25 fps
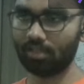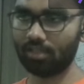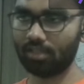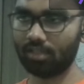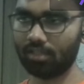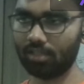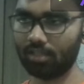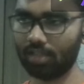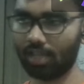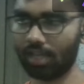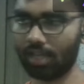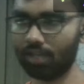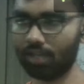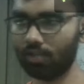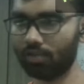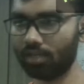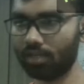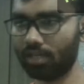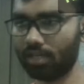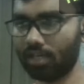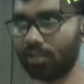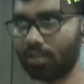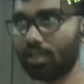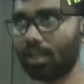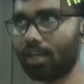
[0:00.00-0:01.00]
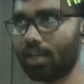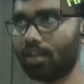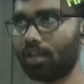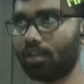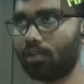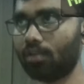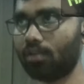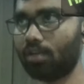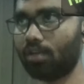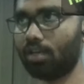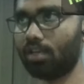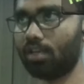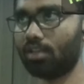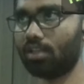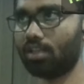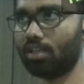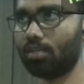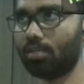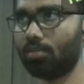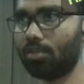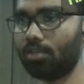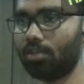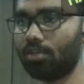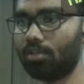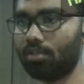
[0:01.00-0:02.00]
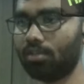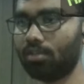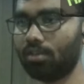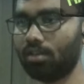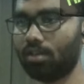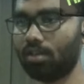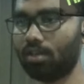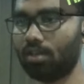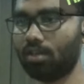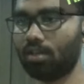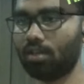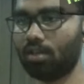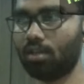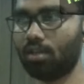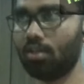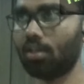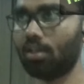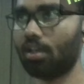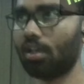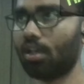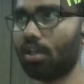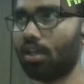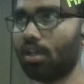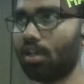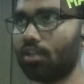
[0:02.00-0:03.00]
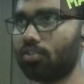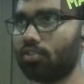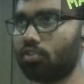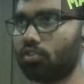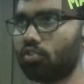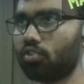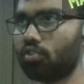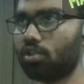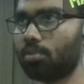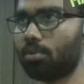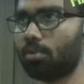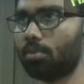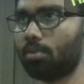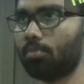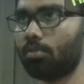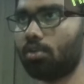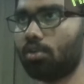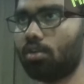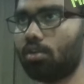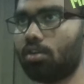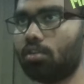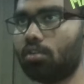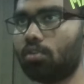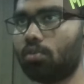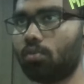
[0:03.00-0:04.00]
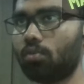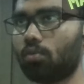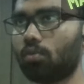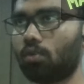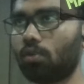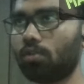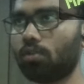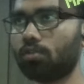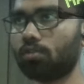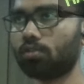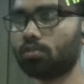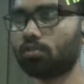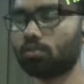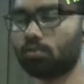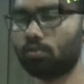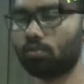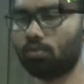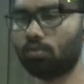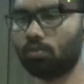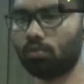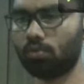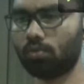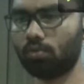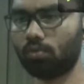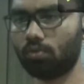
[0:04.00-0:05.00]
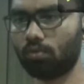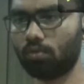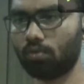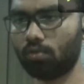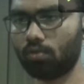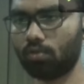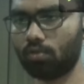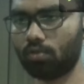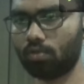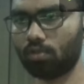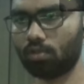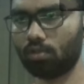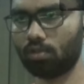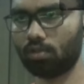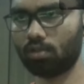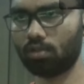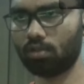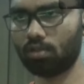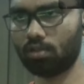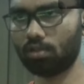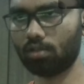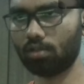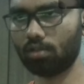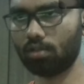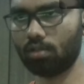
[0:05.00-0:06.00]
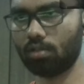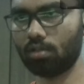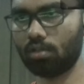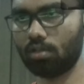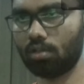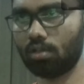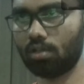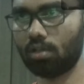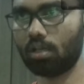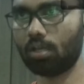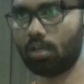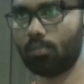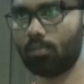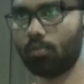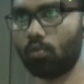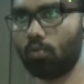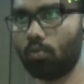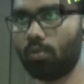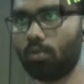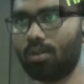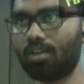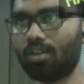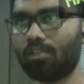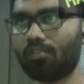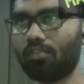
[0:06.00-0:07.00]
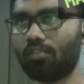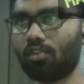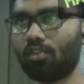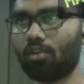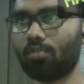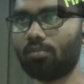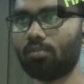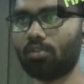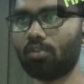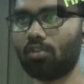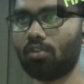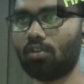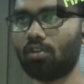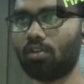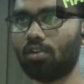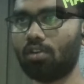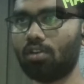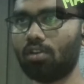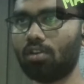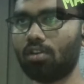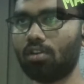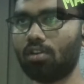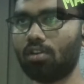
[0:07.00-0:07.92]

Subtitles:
Yeah, you delete that and you delete the DB. And just remember to also remove it from your